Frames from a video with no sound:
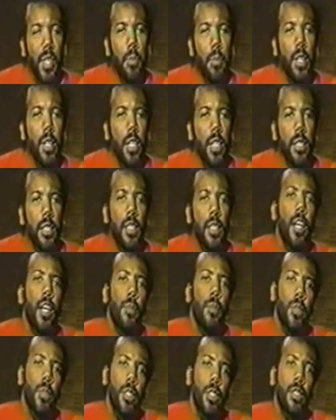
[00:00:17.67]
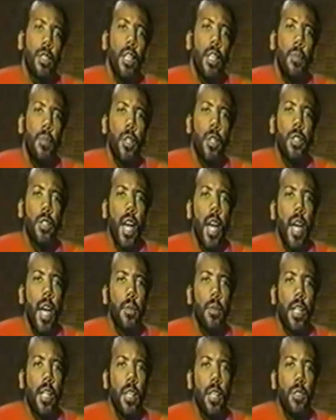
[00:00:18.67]
because it helps keep your time
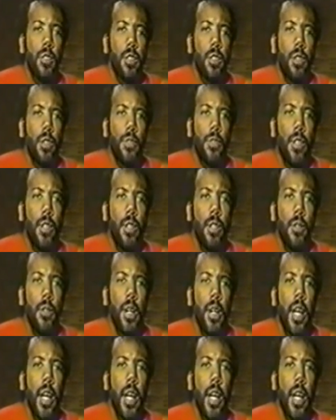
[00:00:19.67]
together. So if you